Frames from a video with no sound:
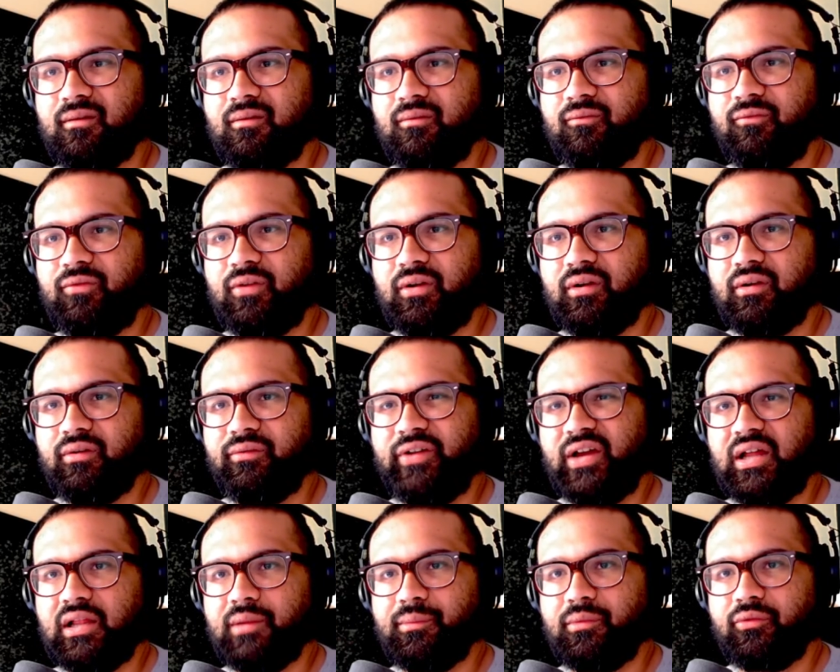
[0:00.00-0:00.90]
very
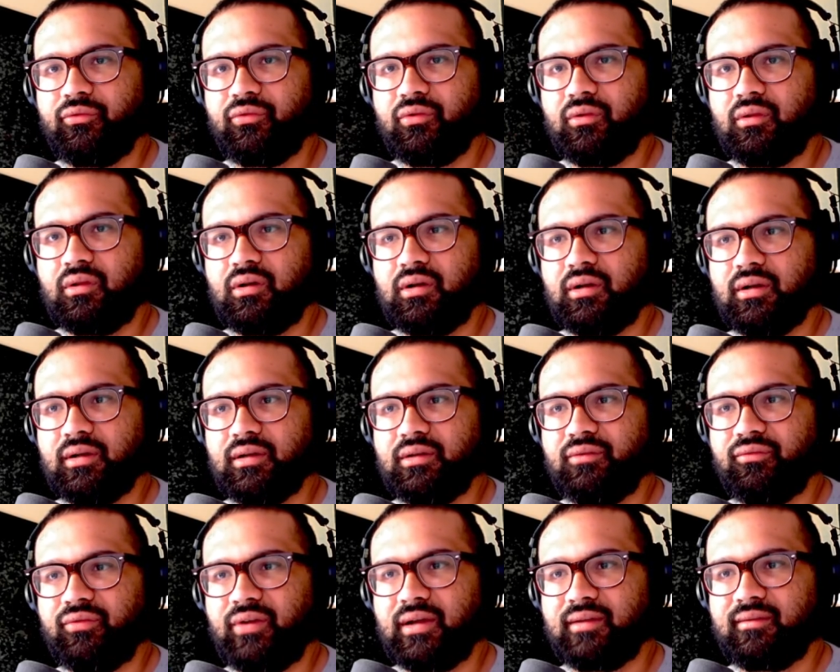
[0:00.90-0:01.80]
valuable for long. In
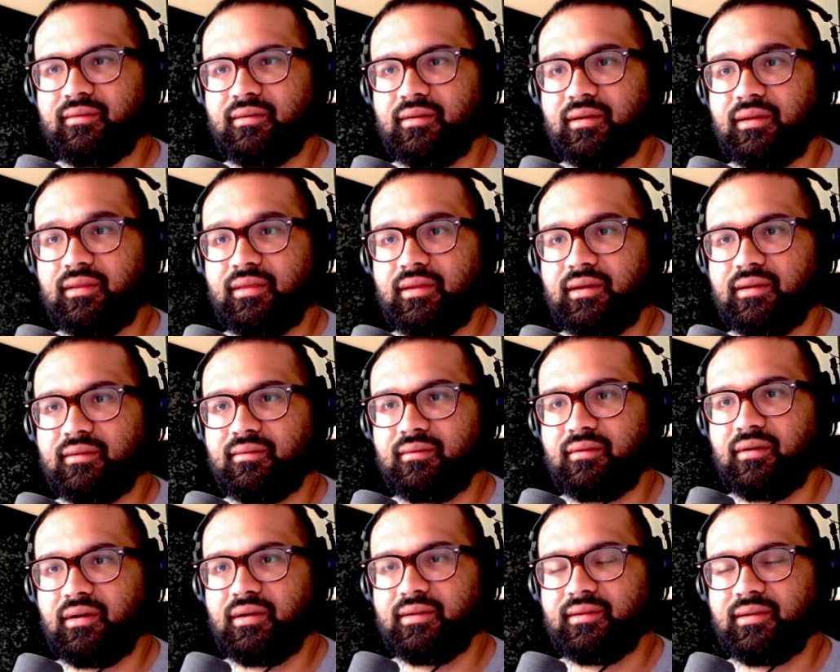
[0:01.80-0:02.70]
fact, I think it's
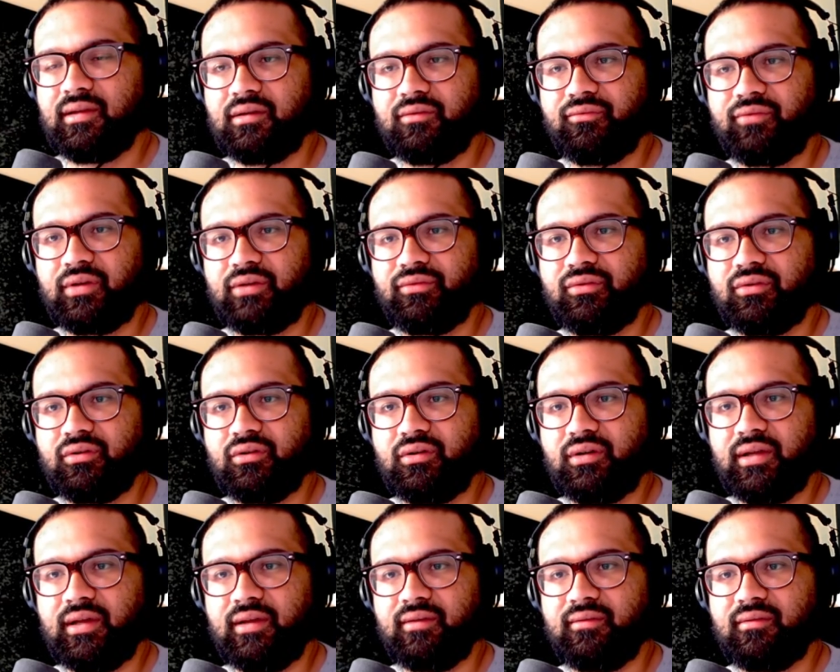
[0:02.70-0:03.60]
gone down
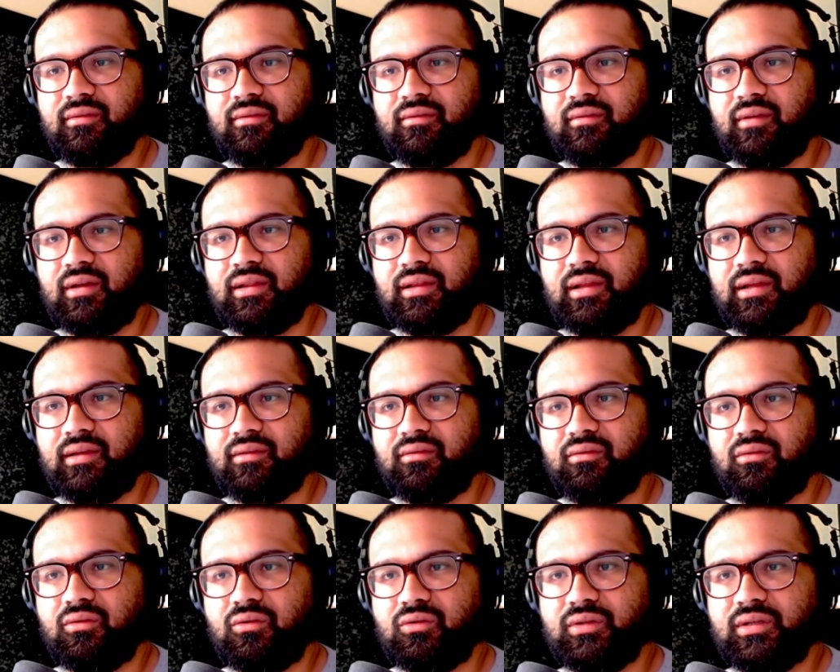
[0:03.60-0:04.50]
500k since I last
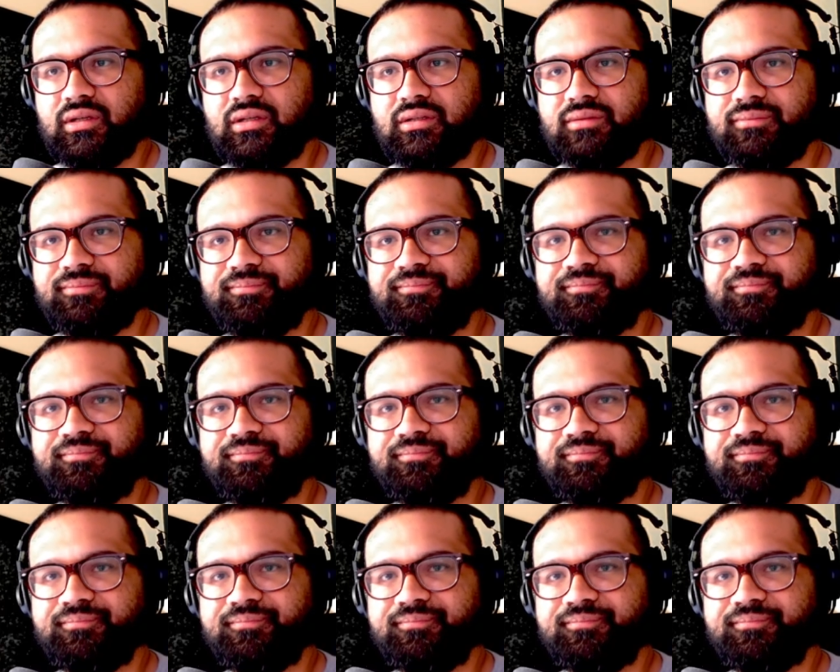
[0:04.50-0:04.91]
sold it.